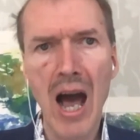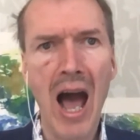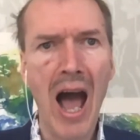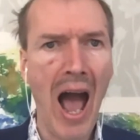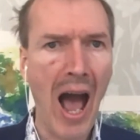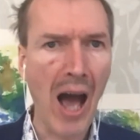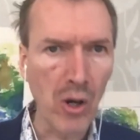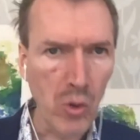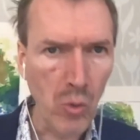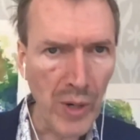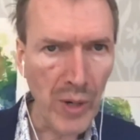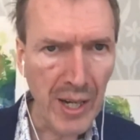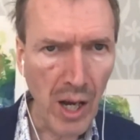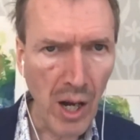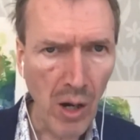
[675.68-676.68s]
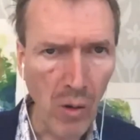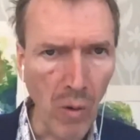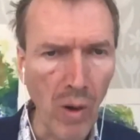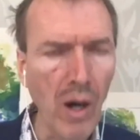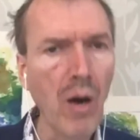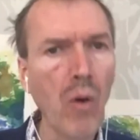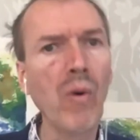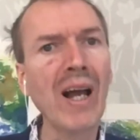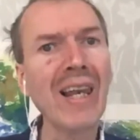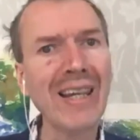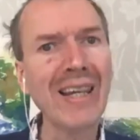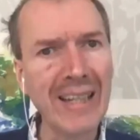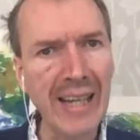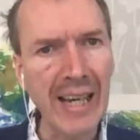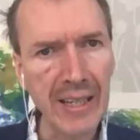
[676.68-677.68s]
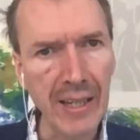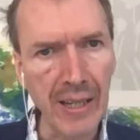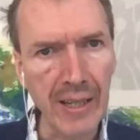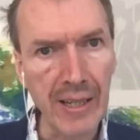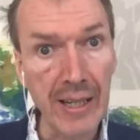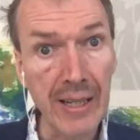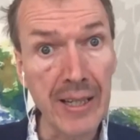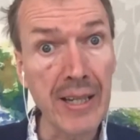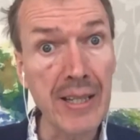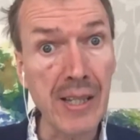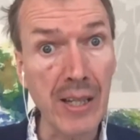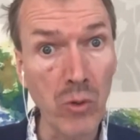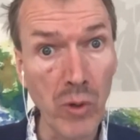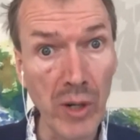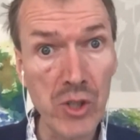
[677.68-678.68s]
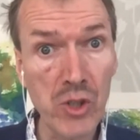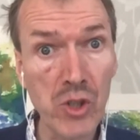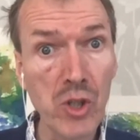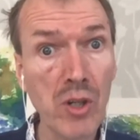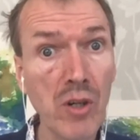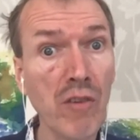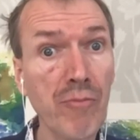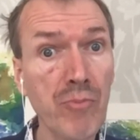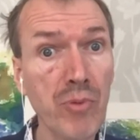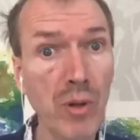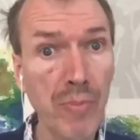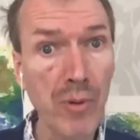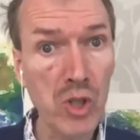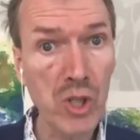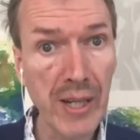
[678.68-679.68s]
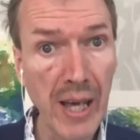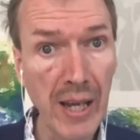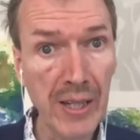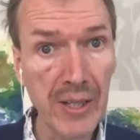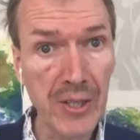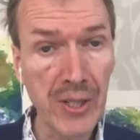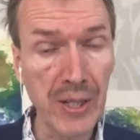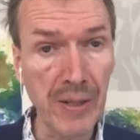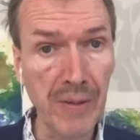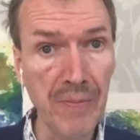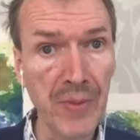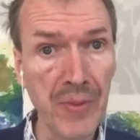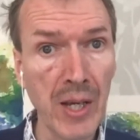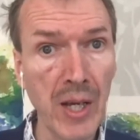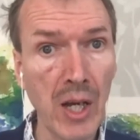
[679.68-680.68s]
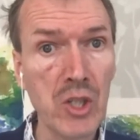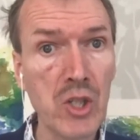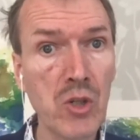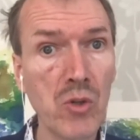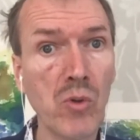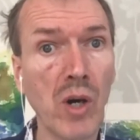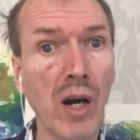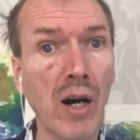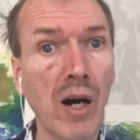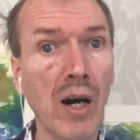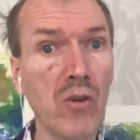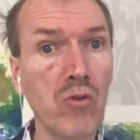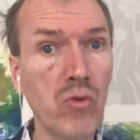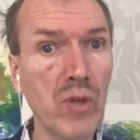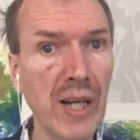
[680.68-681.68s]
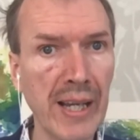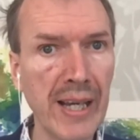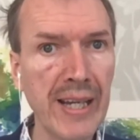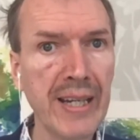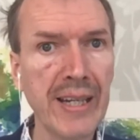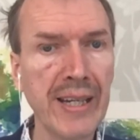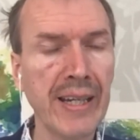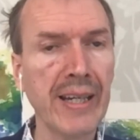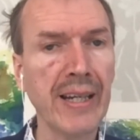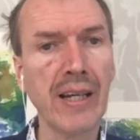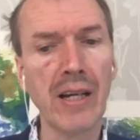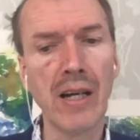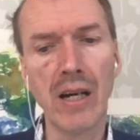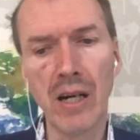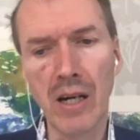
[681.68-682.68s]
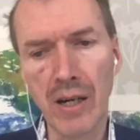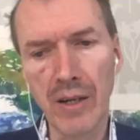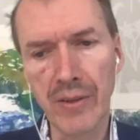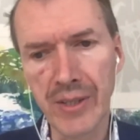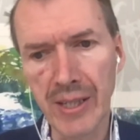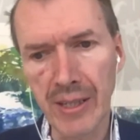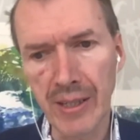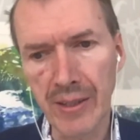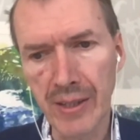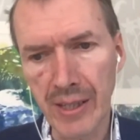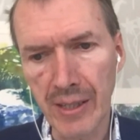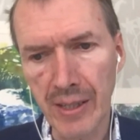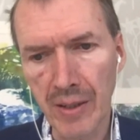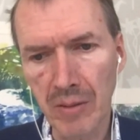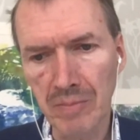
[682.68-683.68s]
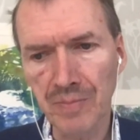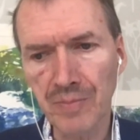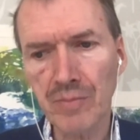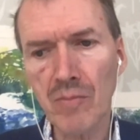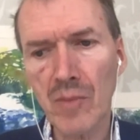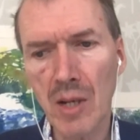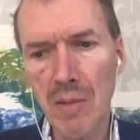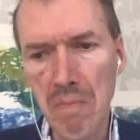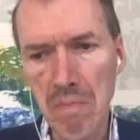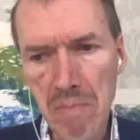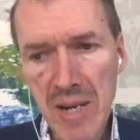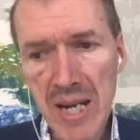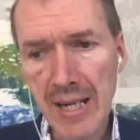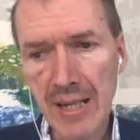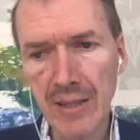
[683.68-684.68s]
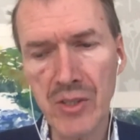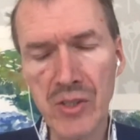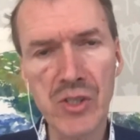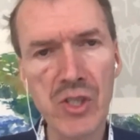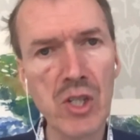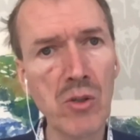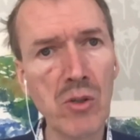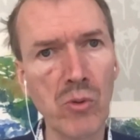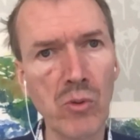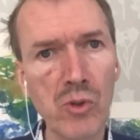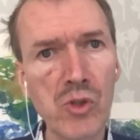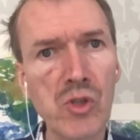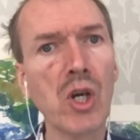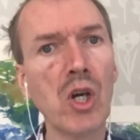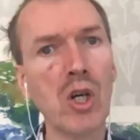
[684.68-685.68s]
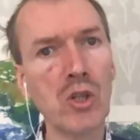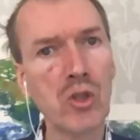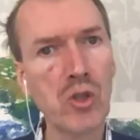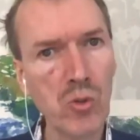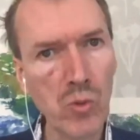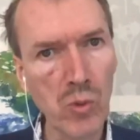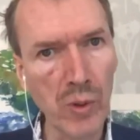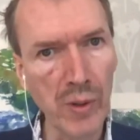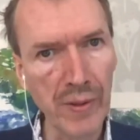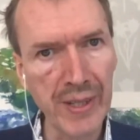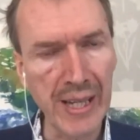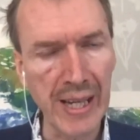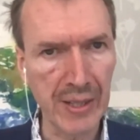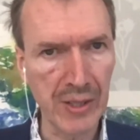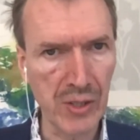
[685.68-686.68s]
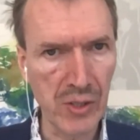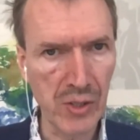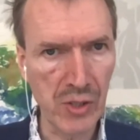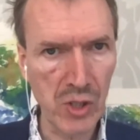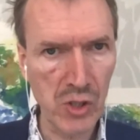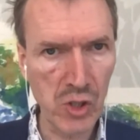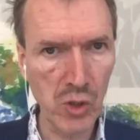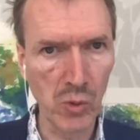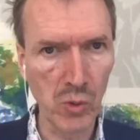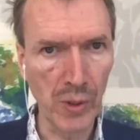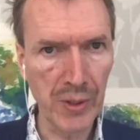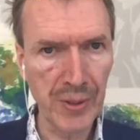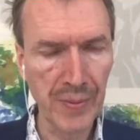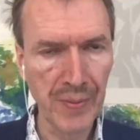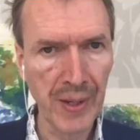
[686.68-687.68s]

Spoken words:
How do we know? Well, again, it is a question of proportionality. You are relating the means used to the ends sought.